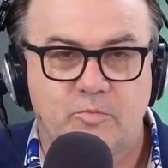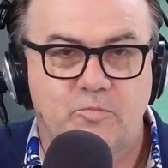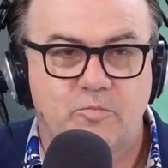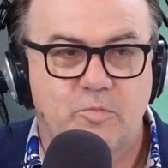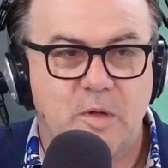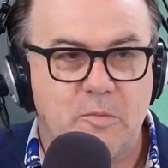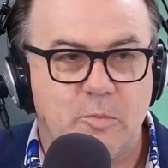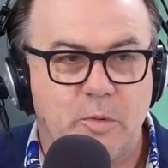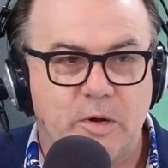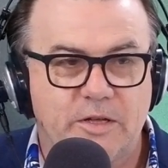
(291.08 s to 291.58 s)

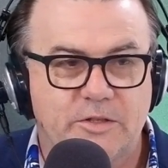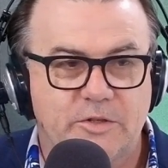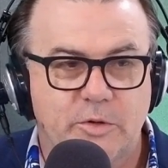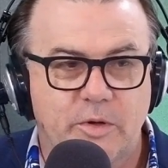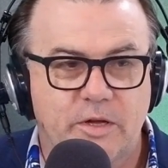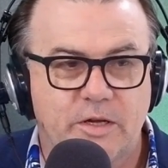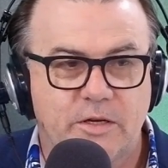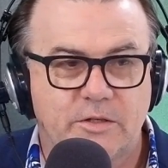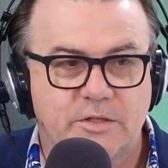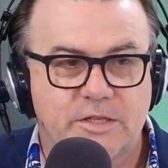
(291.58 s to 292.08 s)
People are
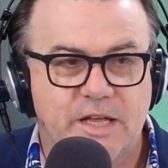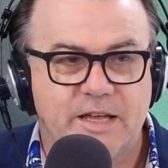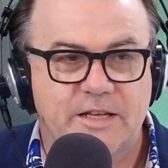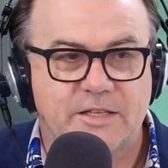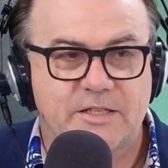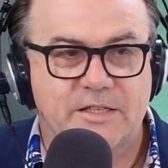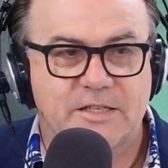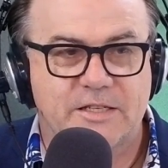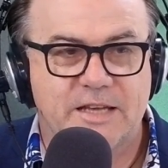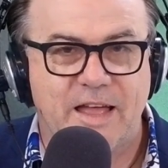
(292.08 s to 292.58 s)
doing
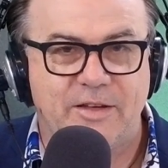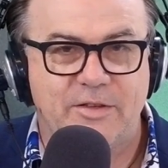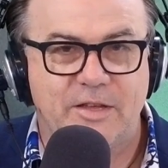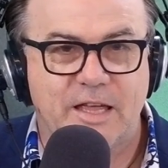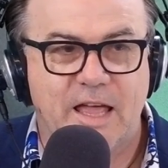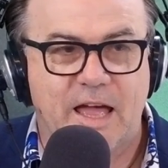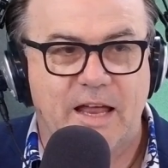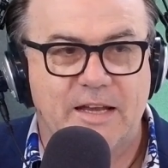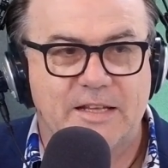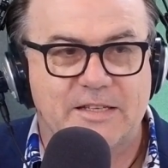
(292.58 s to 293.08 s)
texts now. You
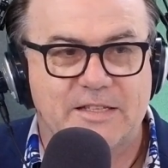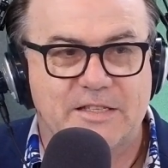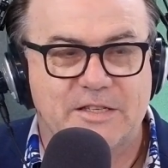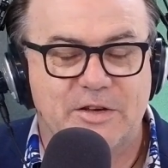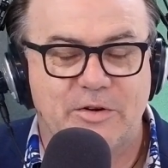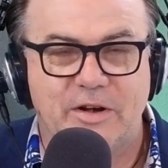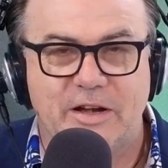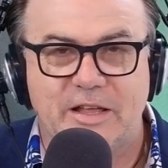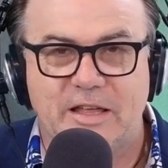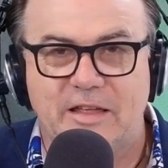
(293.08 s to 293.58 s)
can't
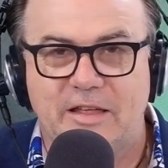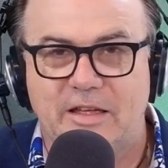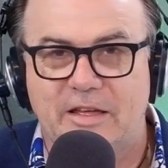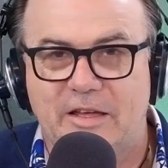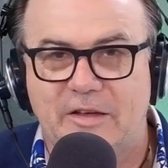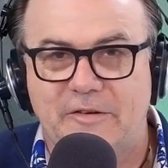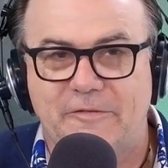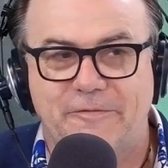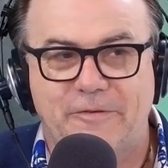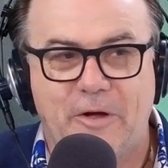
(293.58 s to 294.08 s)
necessarily
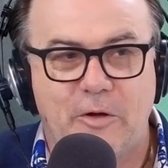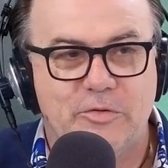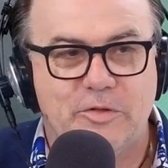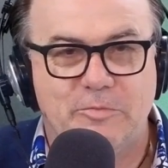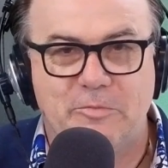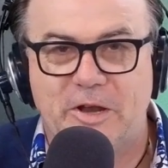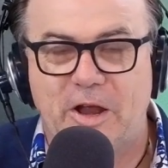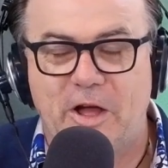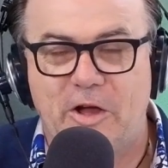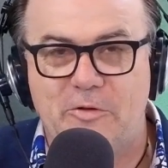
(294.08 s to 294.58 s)
phone
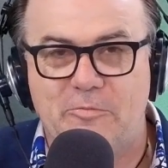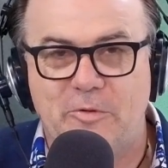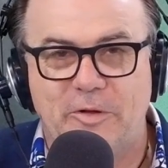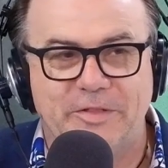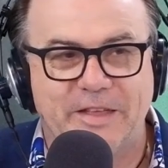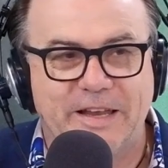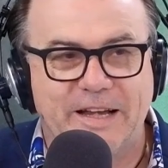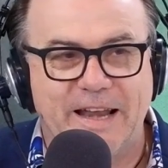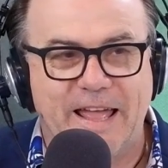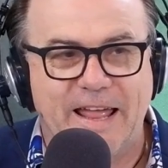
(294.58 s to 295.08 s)
them at home on
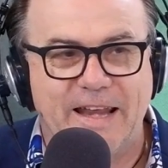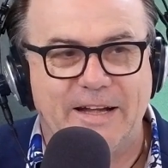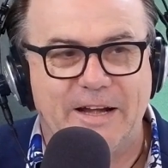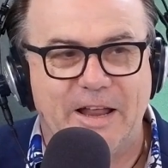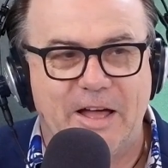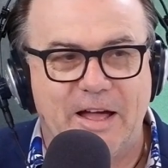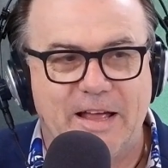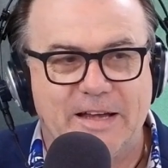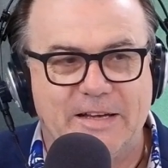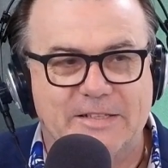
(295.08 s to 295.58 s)
their
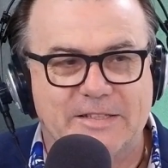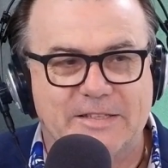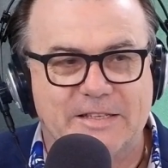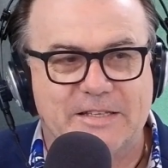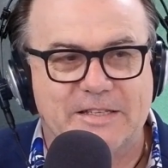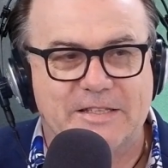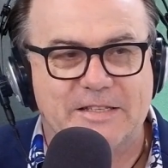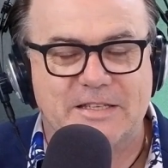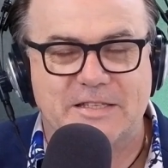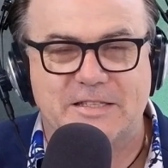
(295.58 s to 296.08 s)
landline. Is
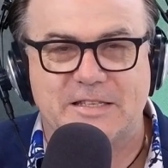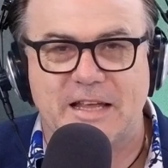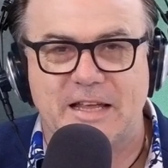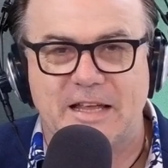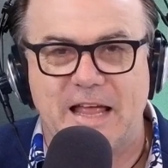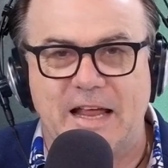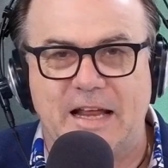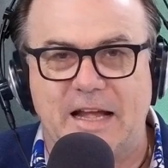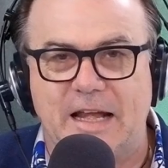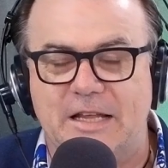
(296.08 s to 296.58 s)
this a
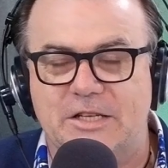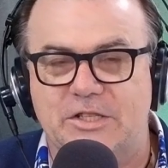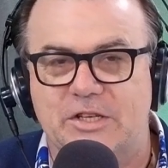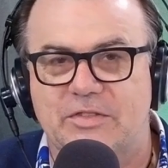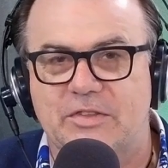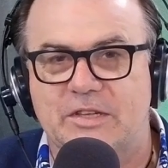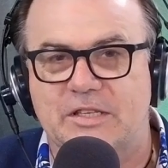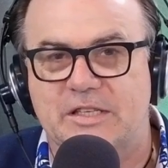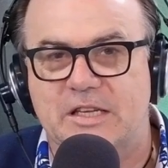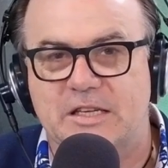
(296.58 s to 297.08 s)
glitch
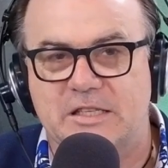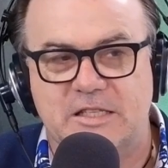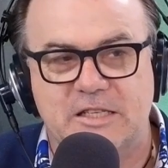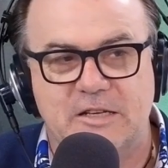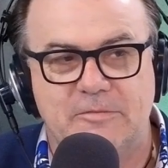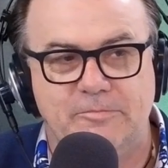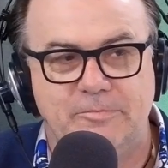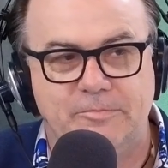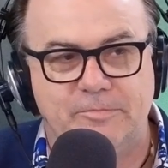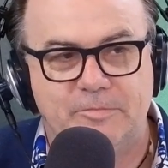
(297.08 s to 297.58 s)
in the
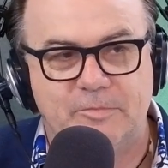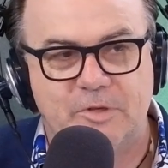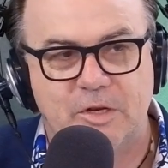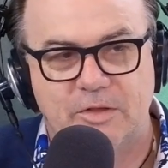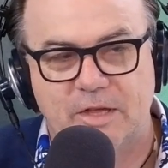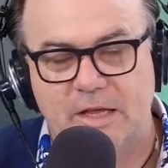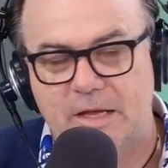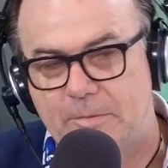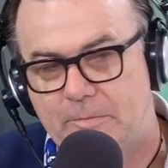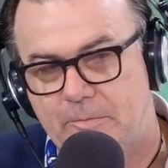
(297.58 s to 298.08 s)
system, do you
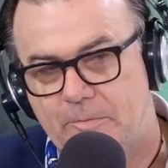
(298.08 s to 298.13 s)
think?